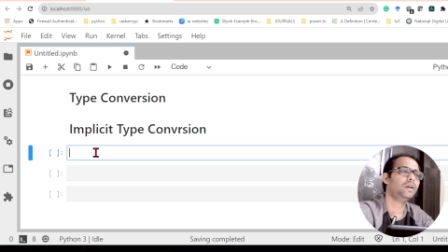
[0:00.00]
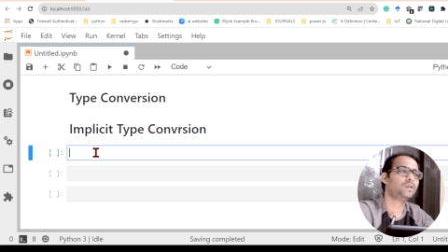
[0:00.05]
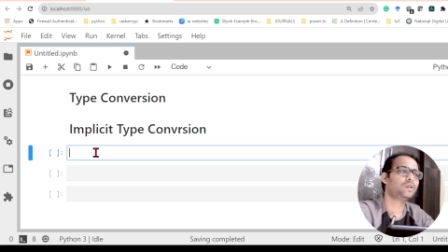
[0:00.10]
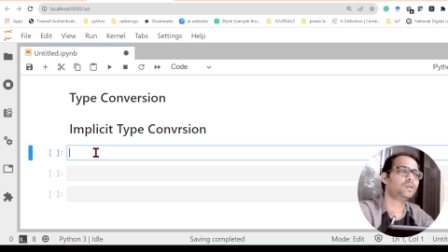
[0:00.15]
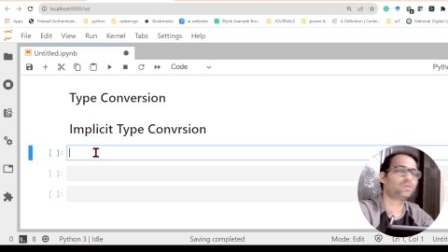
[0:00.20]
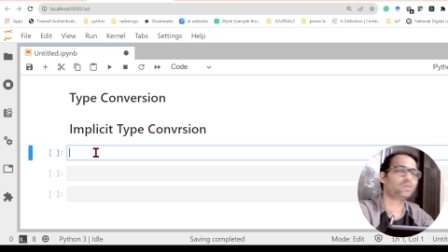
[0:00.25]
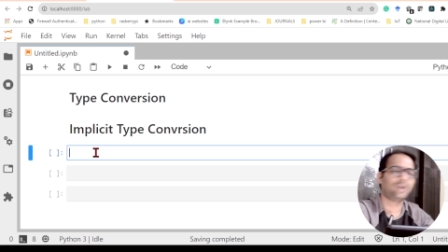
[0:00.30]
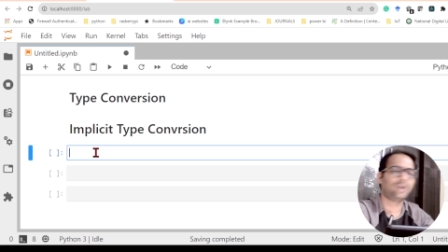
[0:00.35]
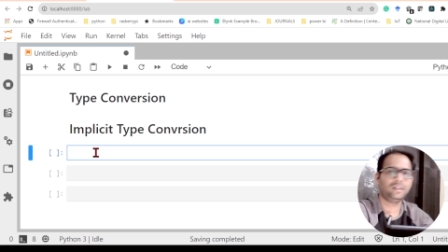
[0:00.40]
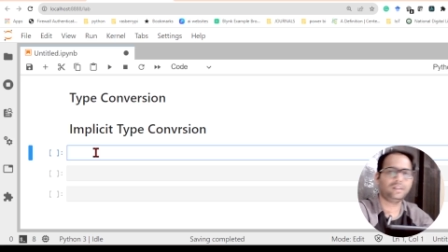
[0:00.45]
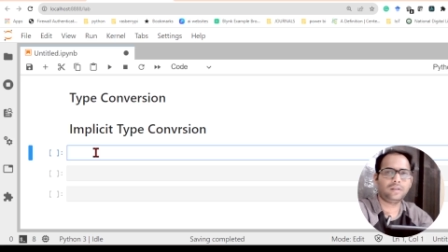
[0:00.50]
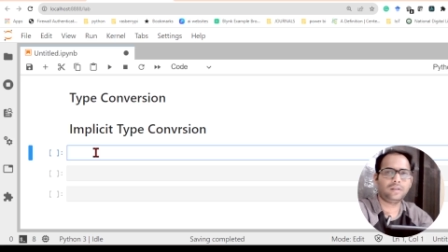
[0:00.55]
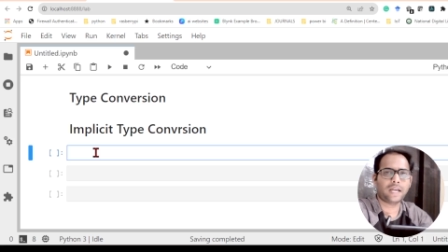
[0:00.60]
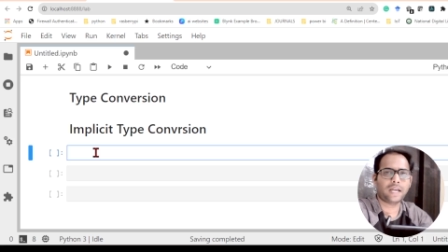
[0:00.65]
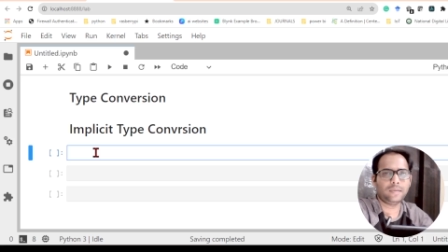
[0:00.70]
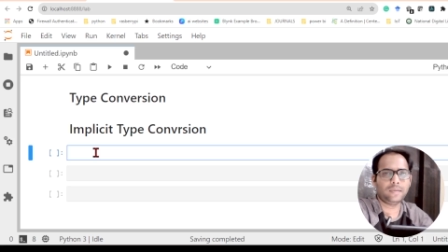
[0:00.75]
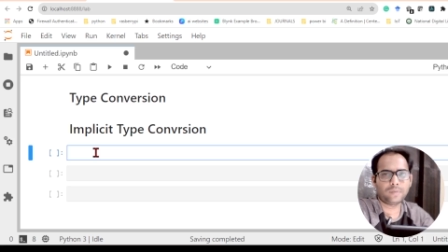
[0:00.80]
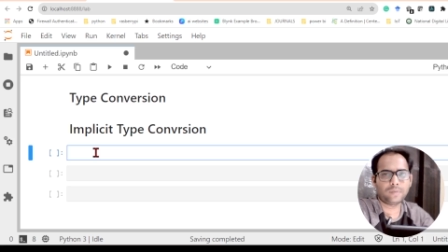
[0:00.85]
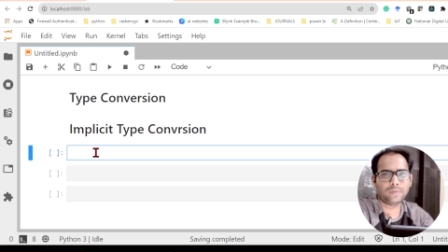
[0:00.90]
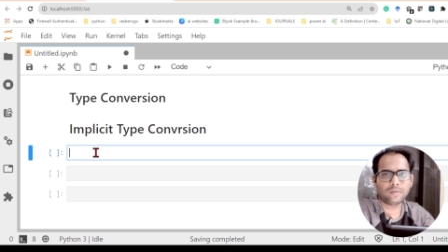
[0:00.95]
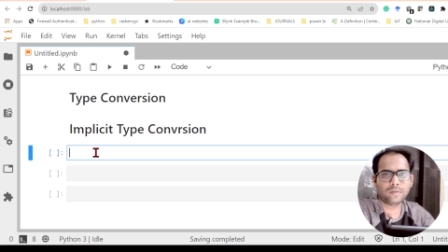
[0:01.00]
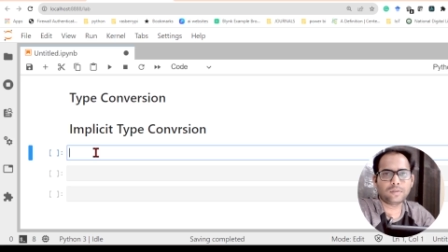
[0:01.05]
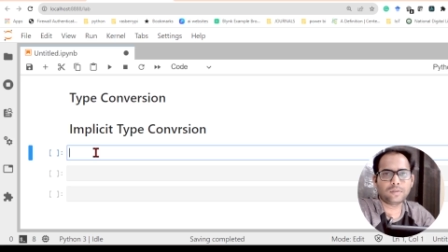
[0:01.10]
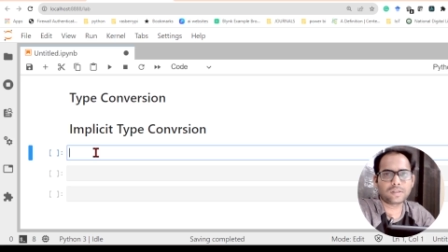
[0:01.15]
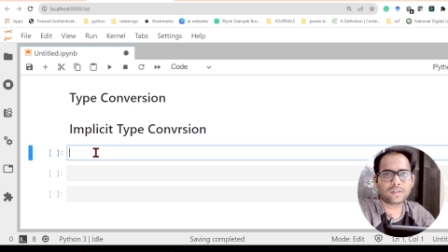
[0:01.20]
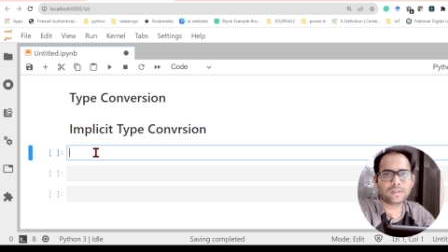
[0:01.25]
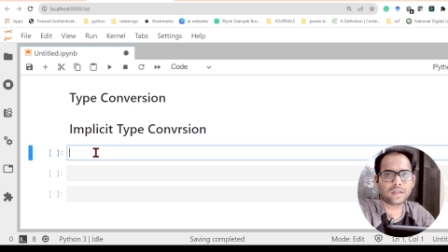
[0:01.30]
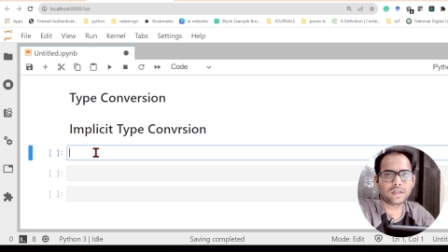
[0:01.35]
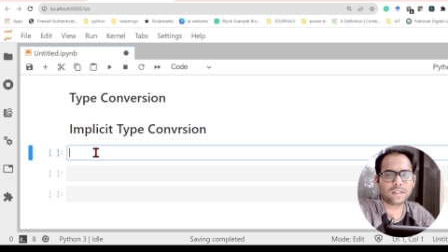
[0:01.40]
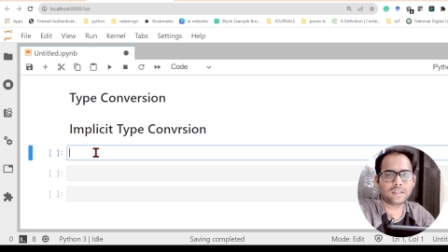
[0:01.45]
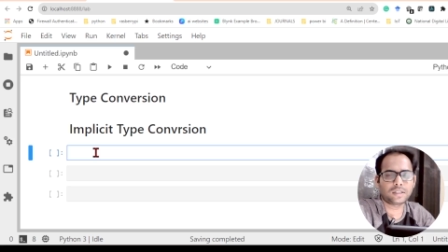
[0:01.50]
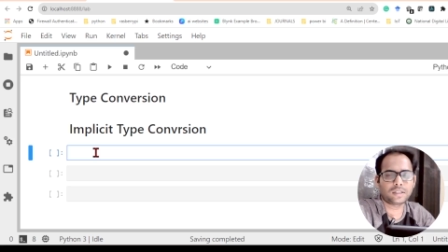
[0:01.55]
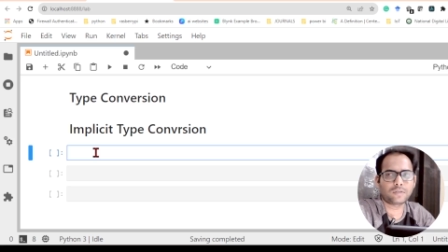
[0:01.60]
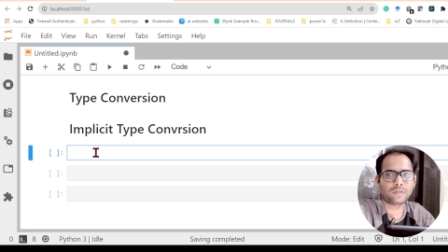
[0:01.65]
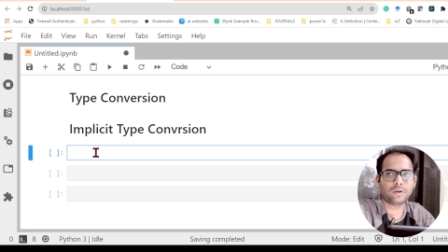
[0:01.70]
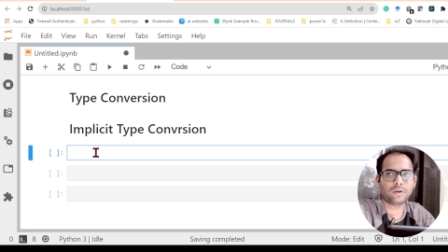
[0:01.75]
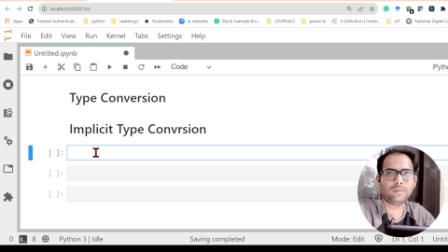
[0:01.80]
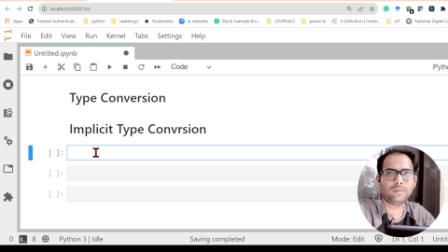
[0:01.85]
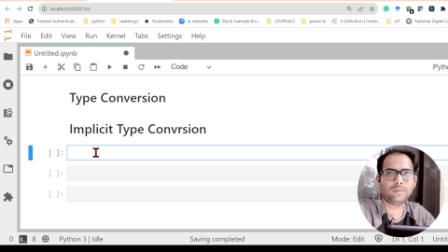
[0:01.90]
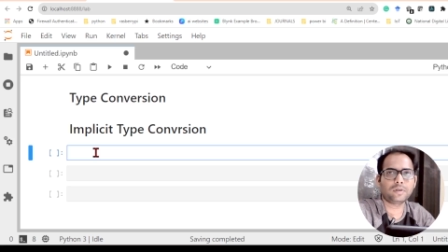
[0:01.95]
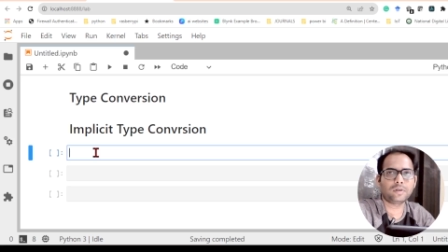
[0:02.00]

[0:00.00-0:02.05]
So why the type conversion is required?